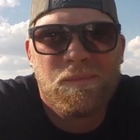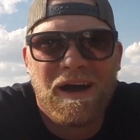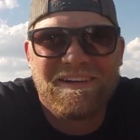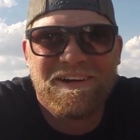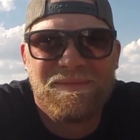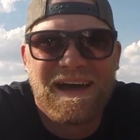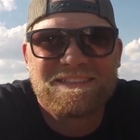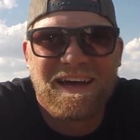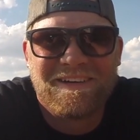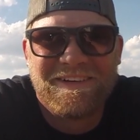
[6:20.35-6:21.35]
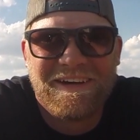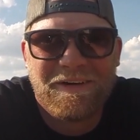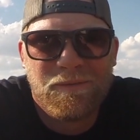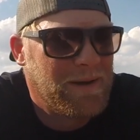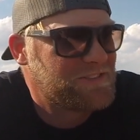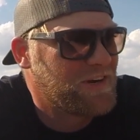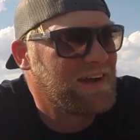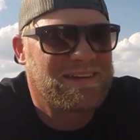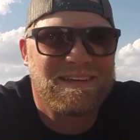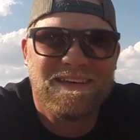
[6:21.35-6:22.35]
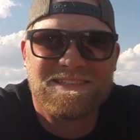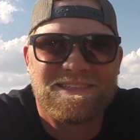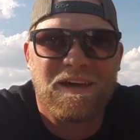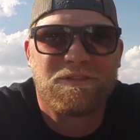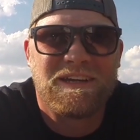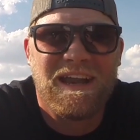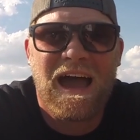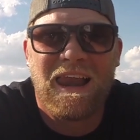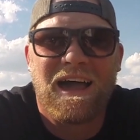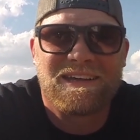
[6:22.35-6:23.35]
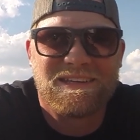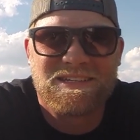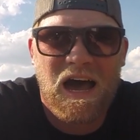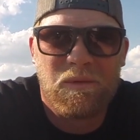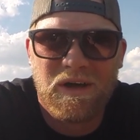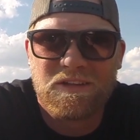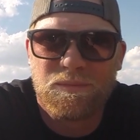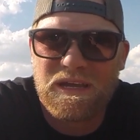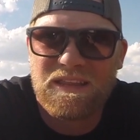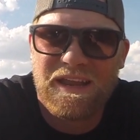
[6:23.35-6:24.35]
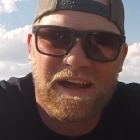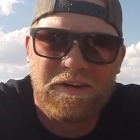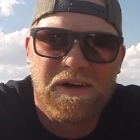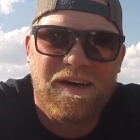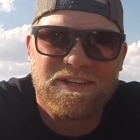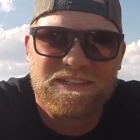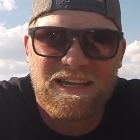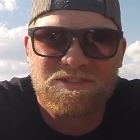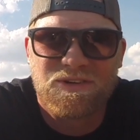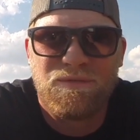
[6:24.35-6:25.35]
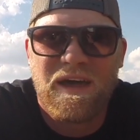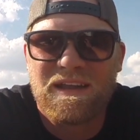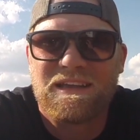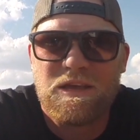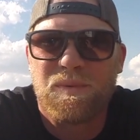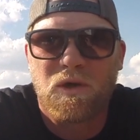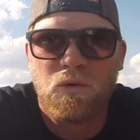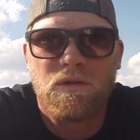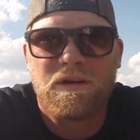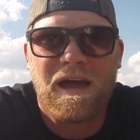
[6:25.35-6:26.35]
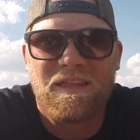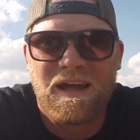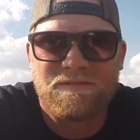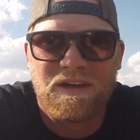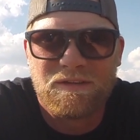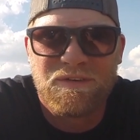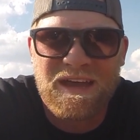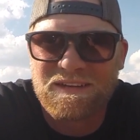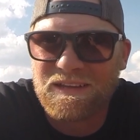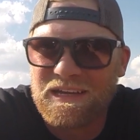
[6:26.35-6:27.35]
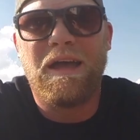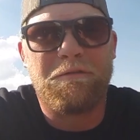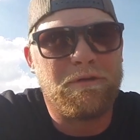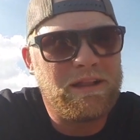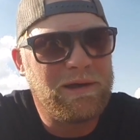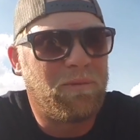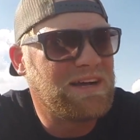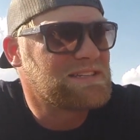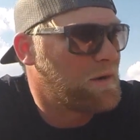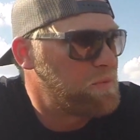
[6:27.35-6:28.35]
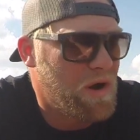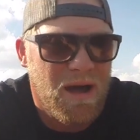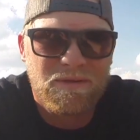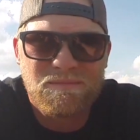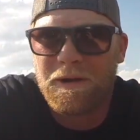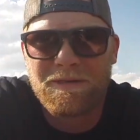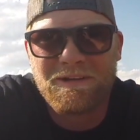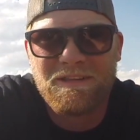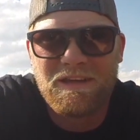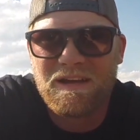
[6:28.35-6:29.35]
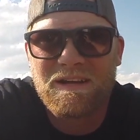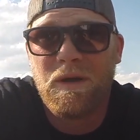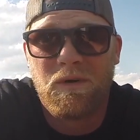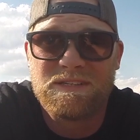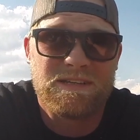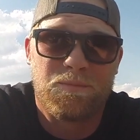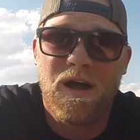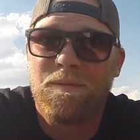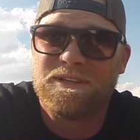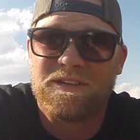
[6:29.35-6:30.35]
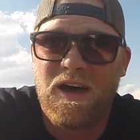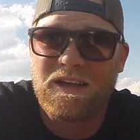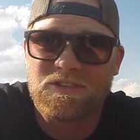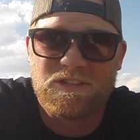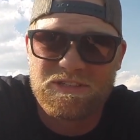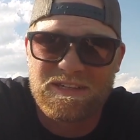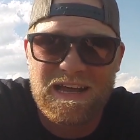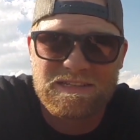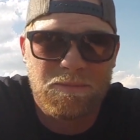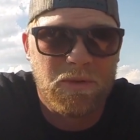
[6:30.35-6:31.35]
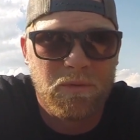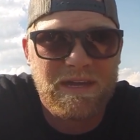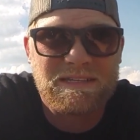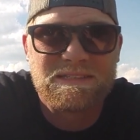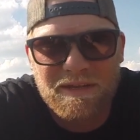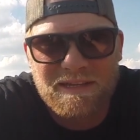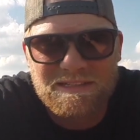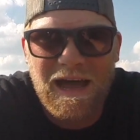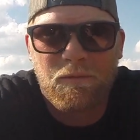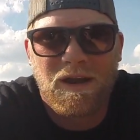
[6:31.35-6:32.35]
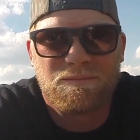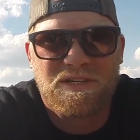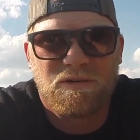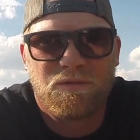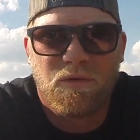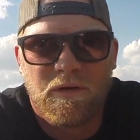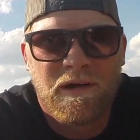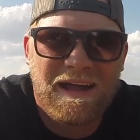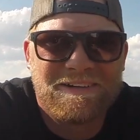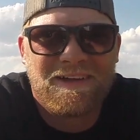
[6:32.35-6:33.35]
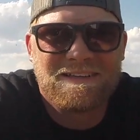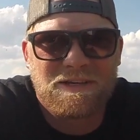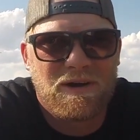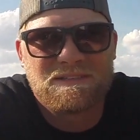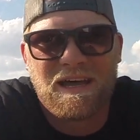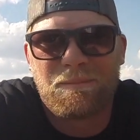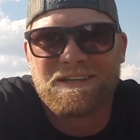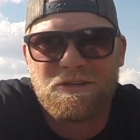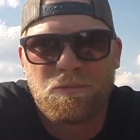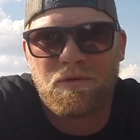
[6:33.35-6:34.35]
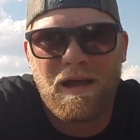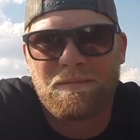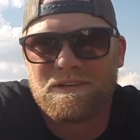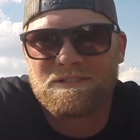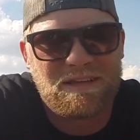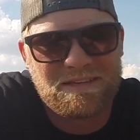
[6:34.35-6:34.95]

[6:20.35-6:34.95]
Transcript: We might rematch, I don't know. My truck is definitely not liking this hot weather, being that I don't have an accessory fan to keep it cooler now that I've done the fan delete. It really wasn't a problem earlier in the year. It wasn't a problem until actually just last couple of weeks, but it's not what I'm tuned for. I don't like to go outside of my tune parameters.